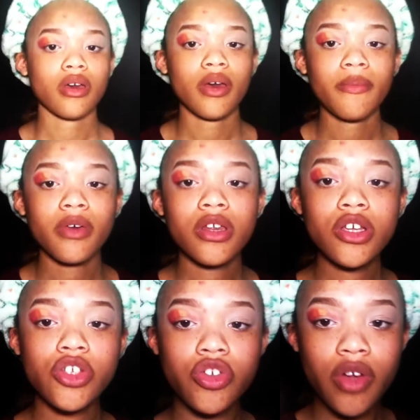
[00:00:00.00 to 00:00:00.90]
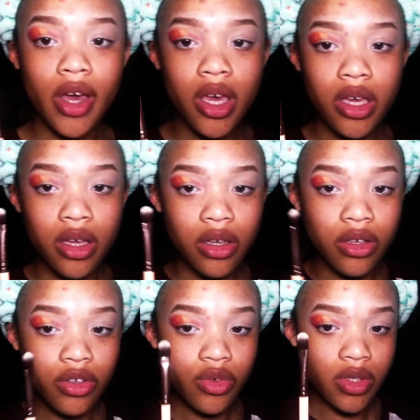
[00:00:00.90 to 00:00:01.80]
I'm gonna try
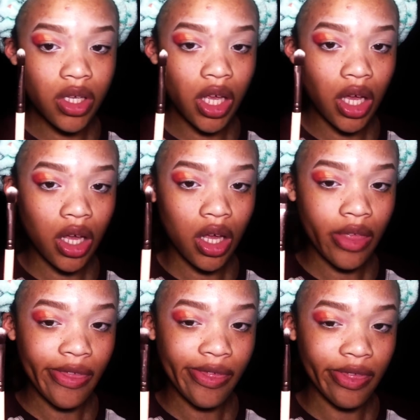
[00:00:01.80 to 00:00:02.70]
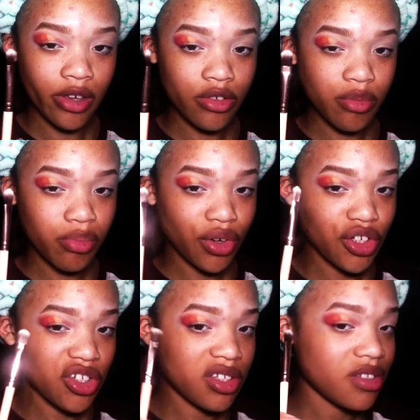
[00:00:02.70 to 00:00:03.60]
using this
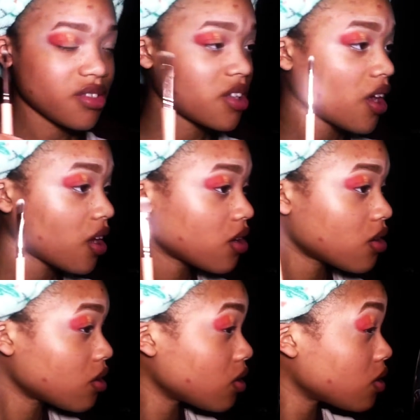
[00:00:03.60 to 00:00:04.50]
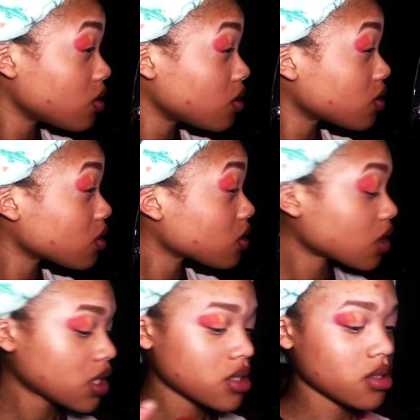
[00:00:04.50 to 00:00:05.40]
brush instead,
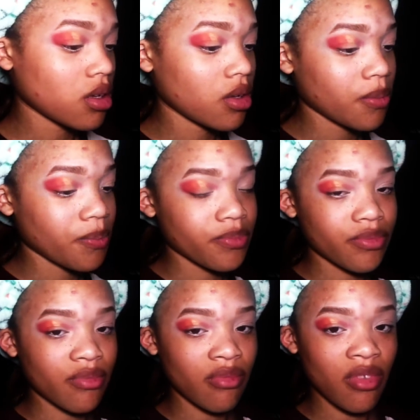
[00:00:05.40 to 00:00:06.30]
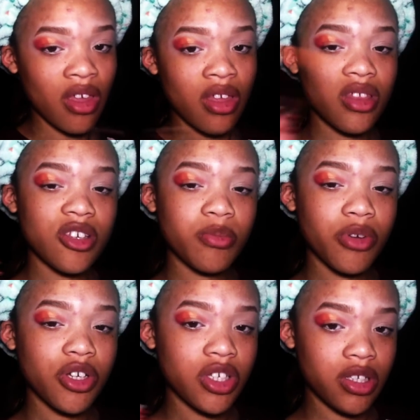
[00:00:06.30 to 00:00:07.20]
because this
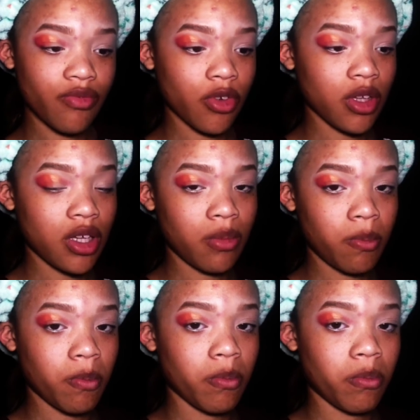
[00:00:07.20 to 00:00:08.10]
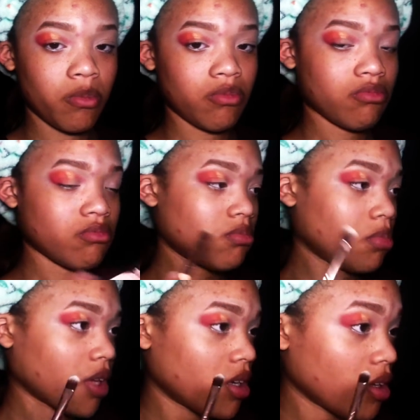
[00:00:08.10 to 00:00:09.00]
brush isn't really
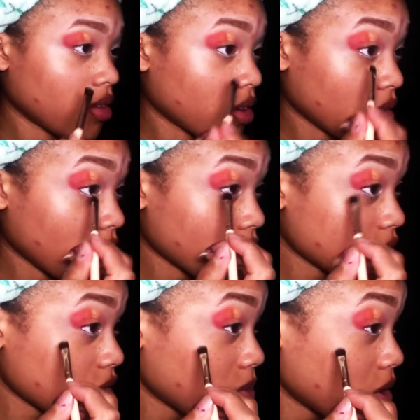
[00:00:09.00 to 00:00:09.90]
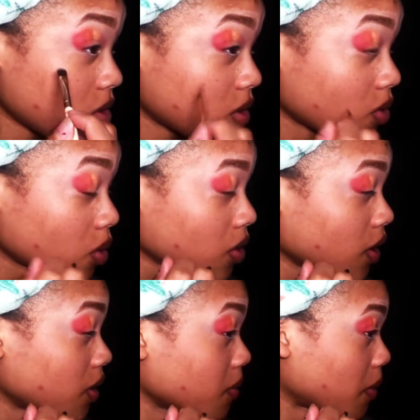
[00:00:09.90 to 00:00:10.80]
blending the colors that well or
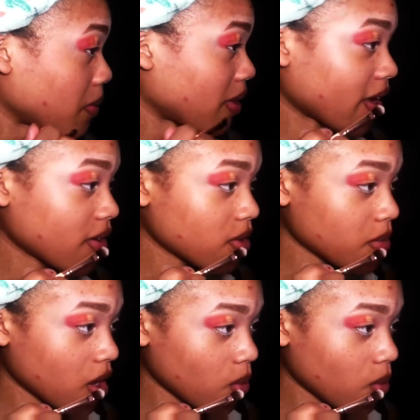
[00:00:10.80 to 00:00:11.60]
like applying them that